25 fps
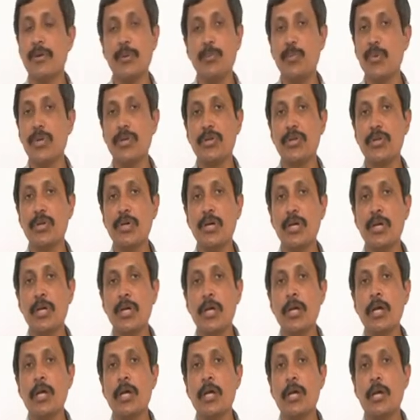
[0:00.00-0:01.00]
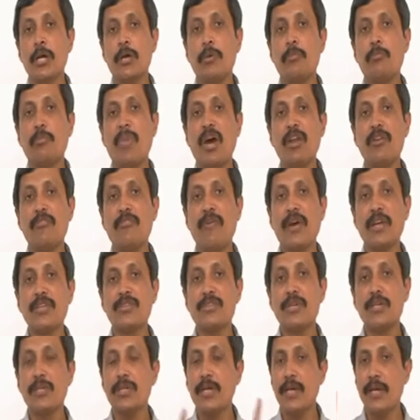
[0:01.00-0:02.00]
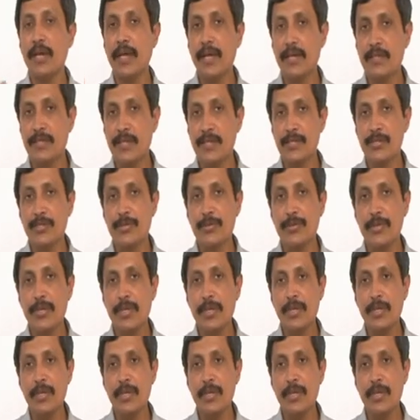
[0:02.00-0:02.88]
Repeat. Manufactured, excise duty.